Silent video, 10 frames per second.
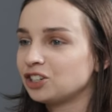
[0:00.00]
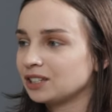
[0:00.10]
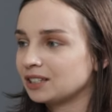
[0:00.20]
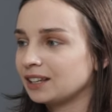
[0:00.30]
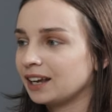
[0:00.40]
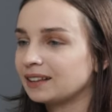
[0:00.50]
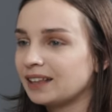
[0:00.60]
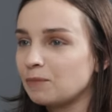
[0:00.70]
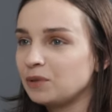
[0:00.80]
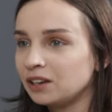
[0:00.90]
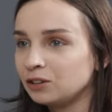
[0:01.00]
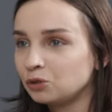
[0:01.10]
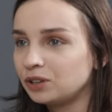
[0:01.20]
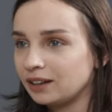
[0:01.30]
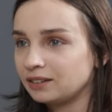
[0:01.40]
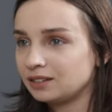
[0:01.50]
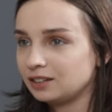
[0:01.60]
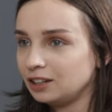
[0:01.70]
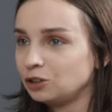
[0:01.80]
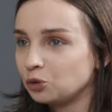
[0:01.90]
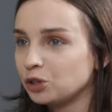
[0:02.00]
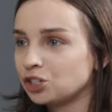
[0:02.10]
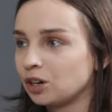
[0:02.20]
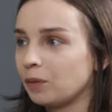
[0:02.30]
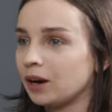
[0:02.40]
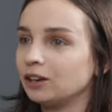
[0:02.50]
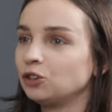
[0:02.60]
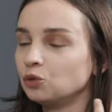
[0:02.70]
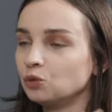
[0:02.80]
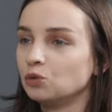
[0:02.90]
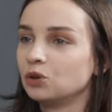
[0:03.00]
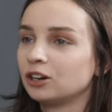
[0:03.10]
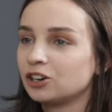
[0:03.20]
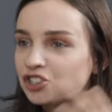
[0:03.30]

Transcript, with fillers: just like tapping into that intuition by you